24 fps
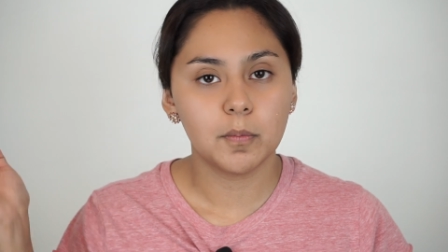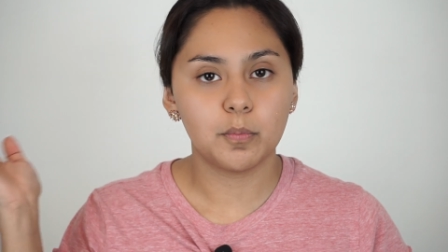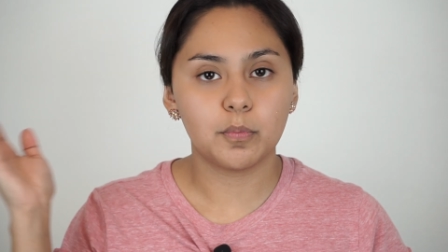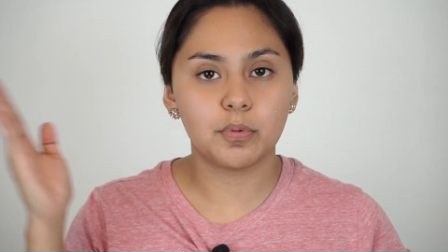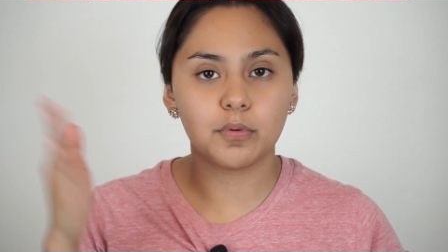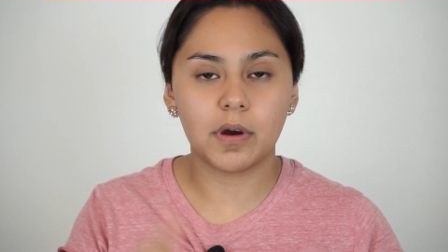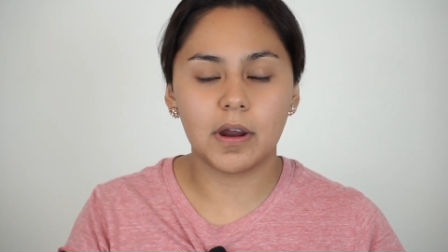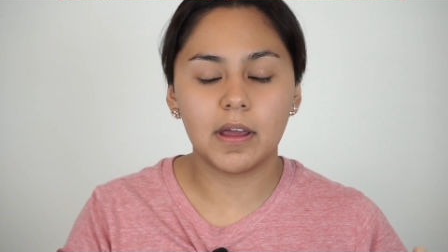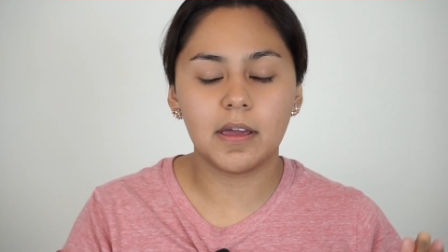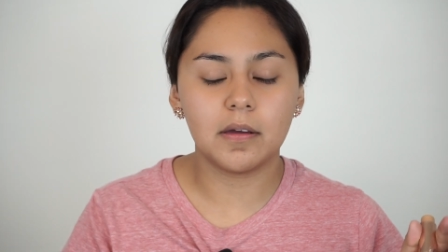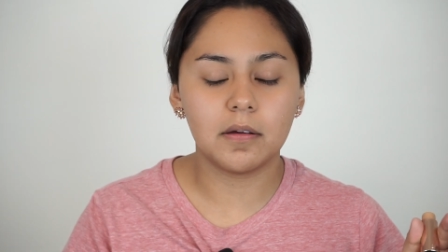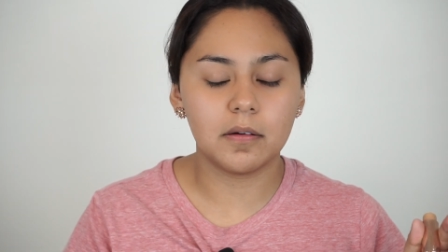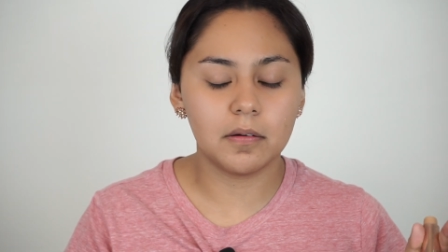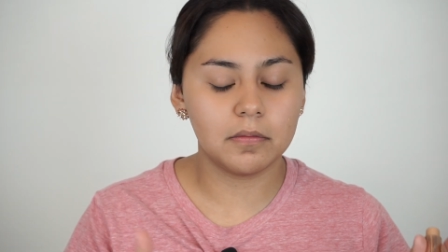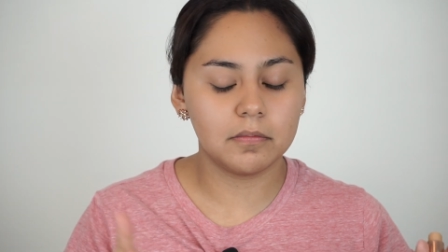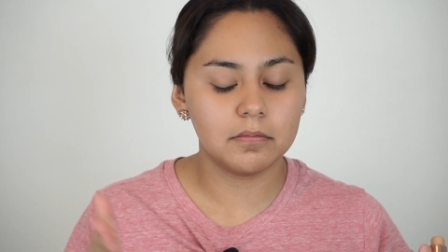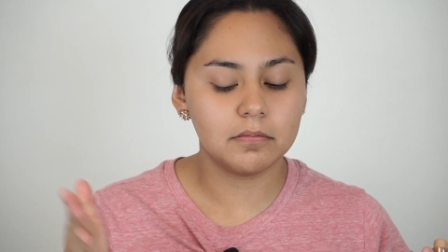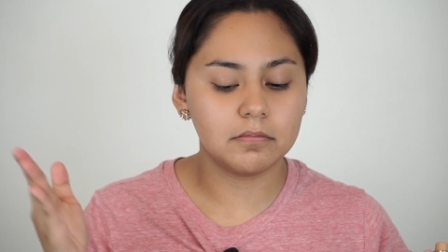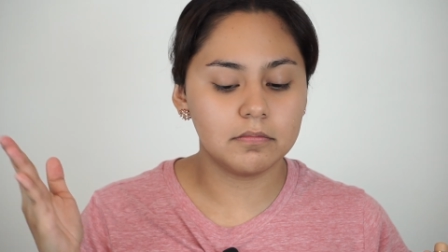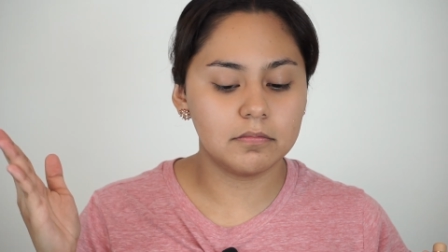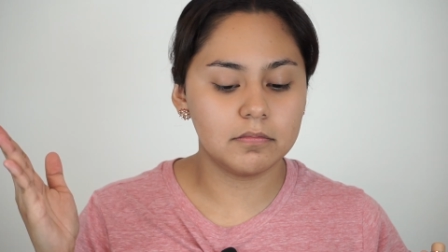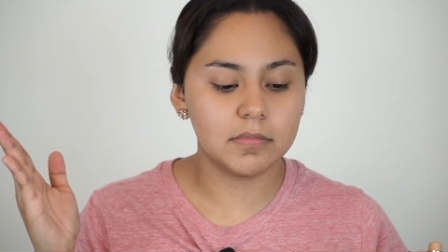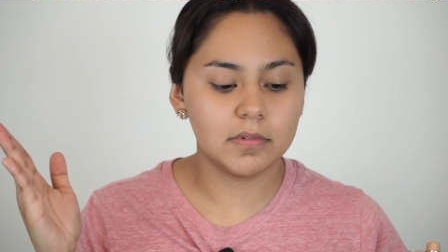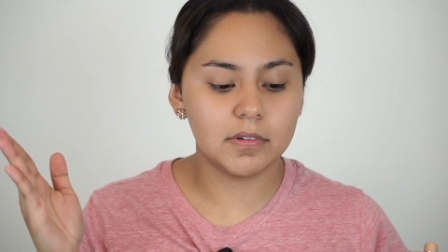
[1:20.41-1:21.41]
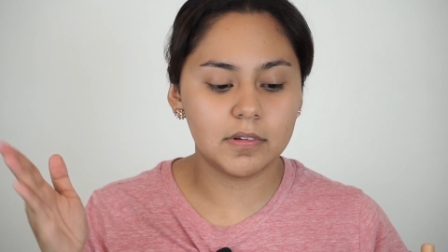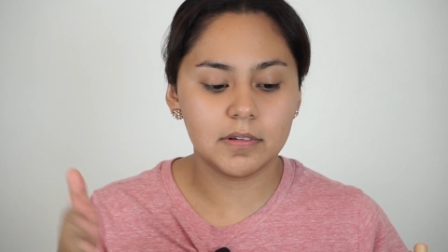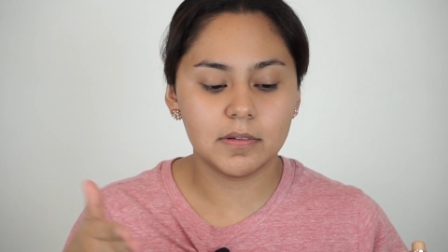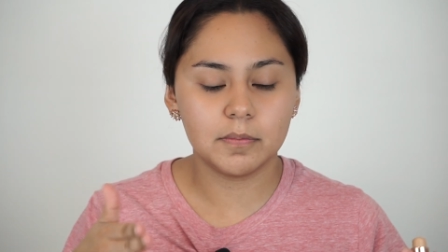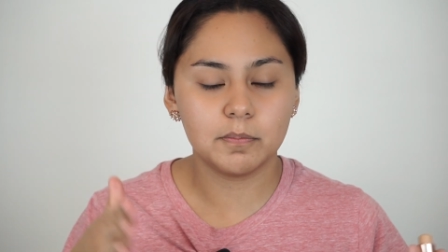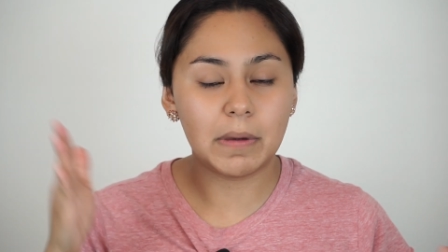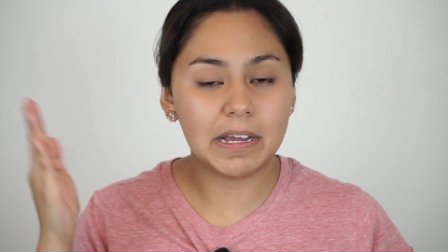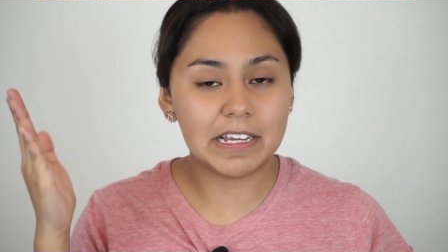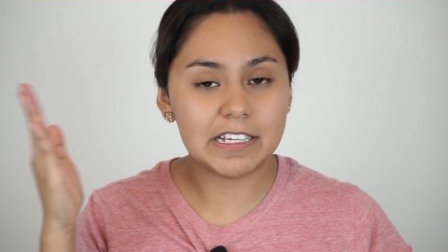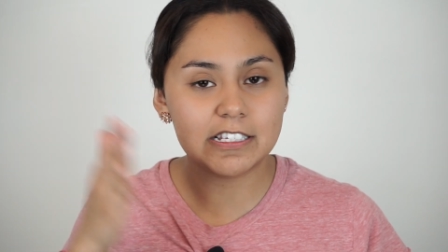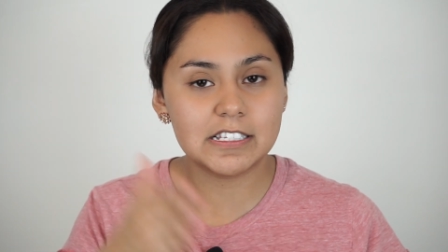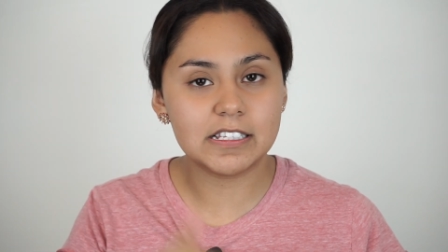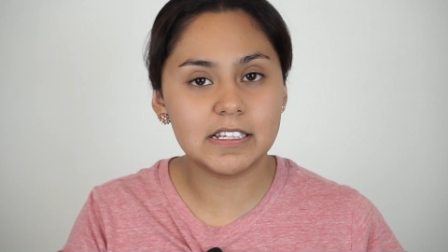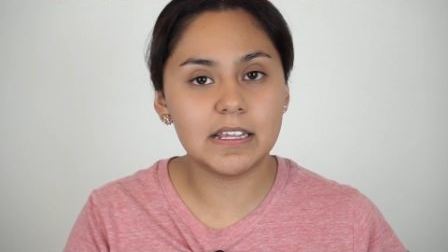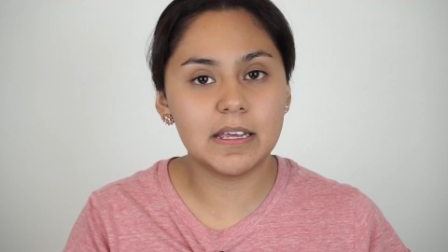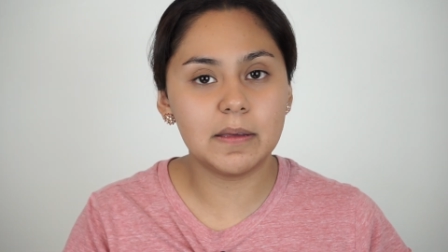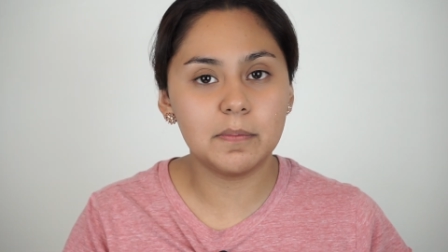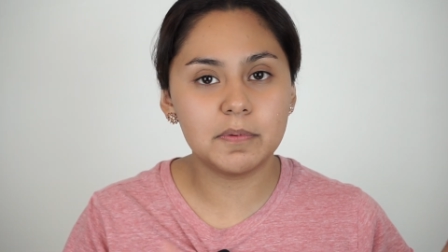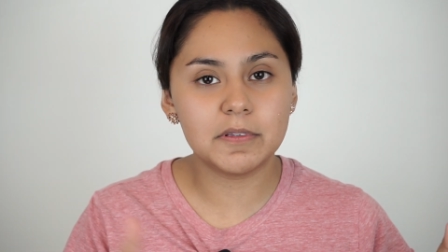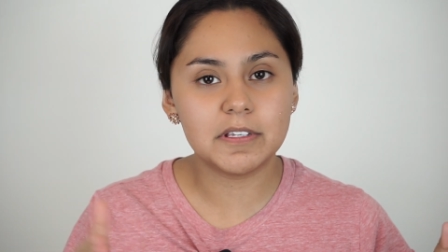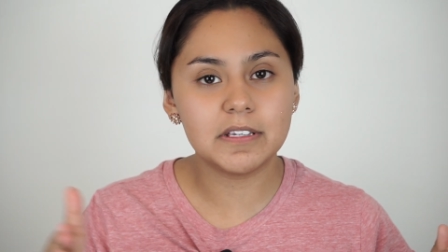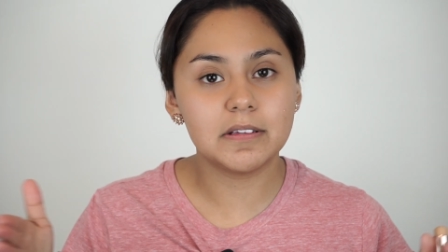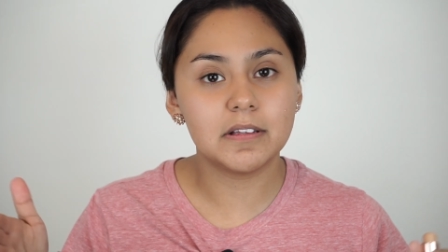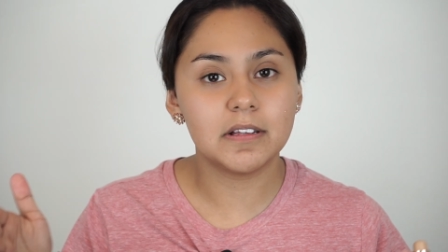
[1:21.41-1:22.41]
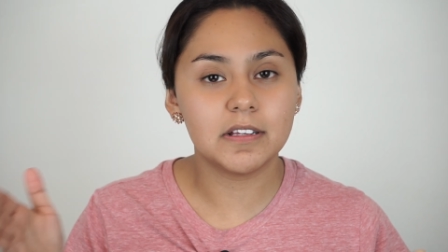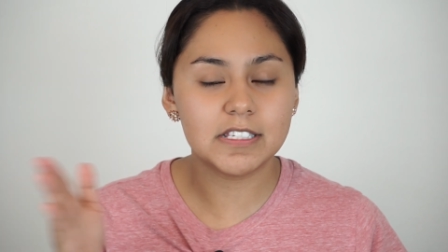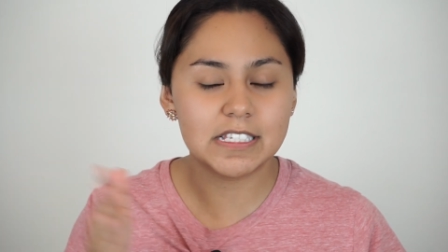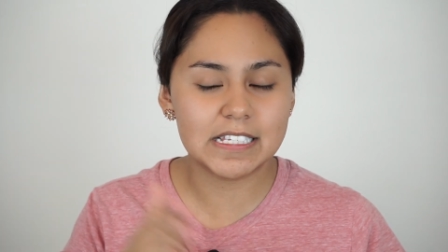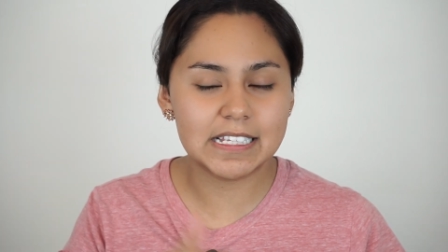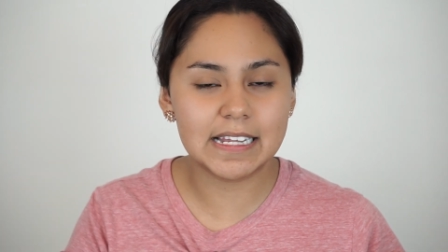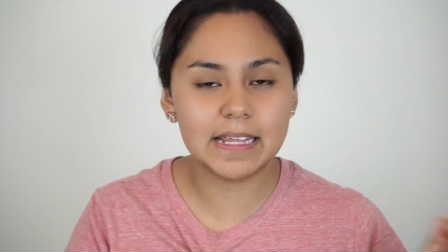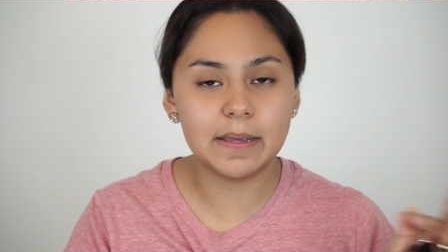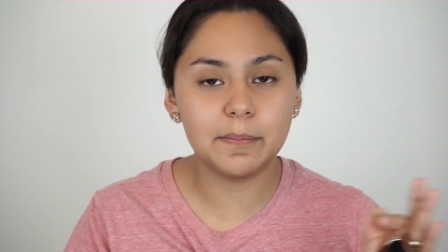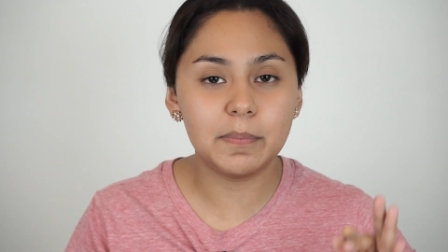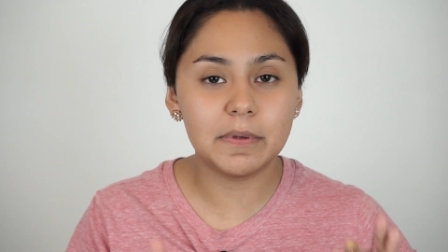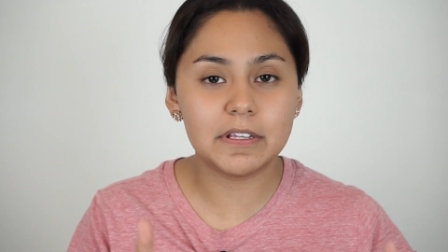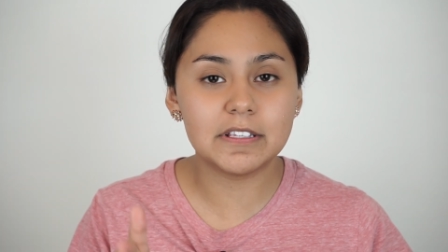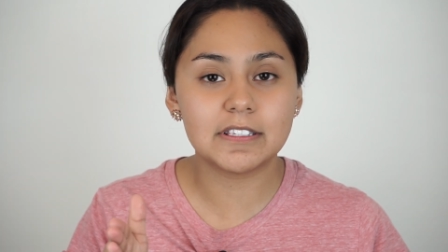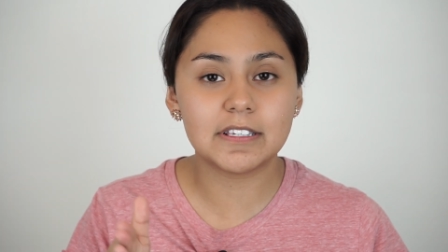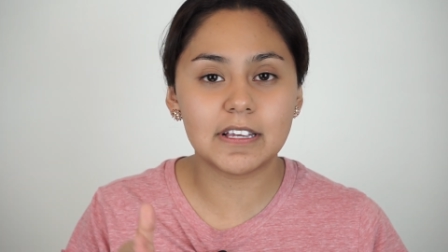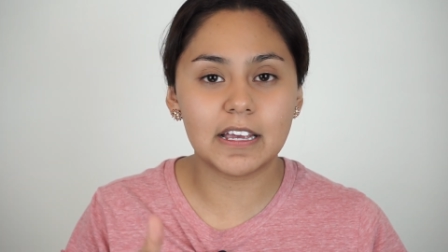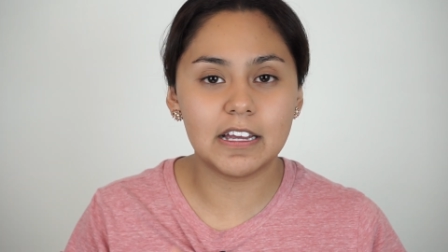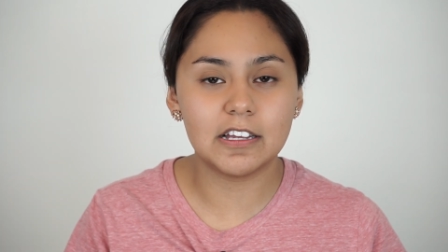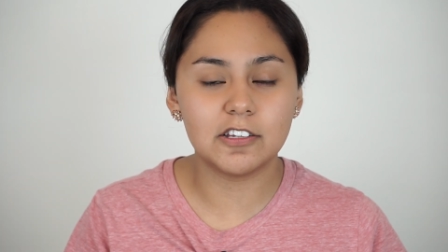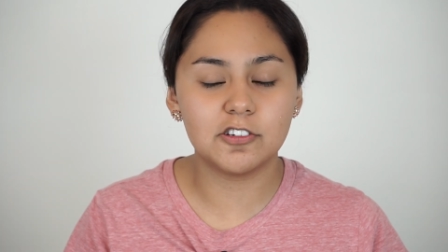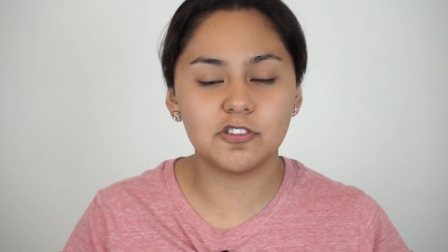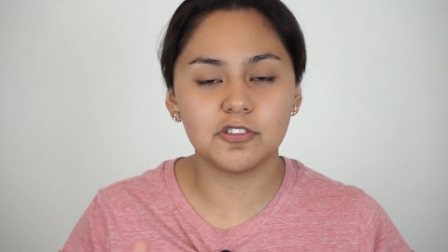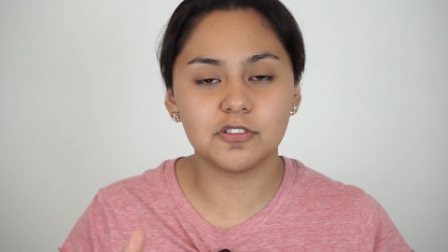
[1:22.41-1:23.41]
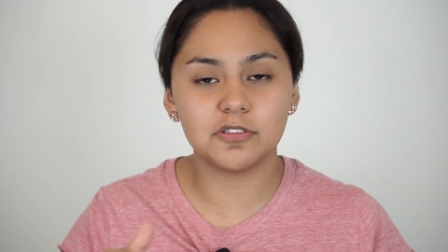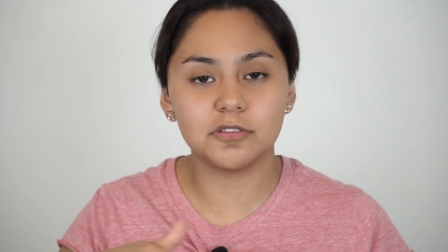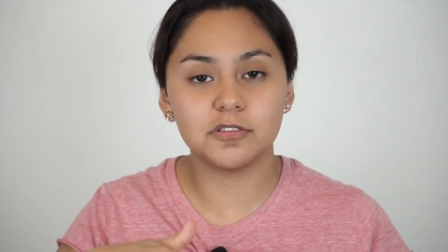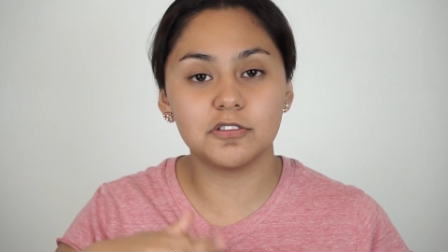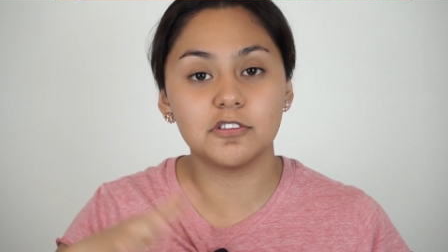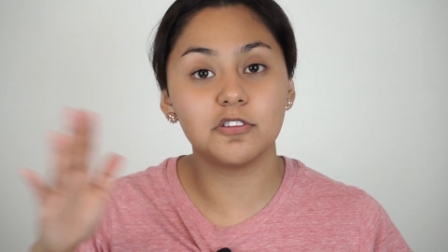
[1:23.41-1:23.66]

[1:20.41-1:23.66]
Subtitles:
break my sleeping schedule